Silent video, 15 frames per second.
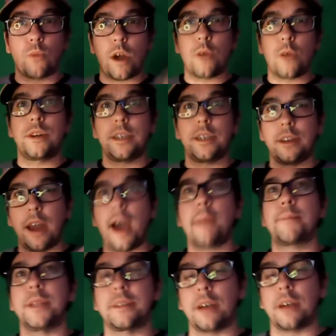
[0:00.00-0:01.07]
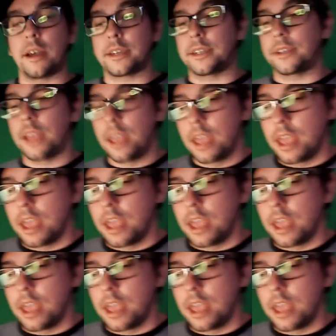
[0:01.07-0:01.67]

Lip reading: Why wouldn't he not be talking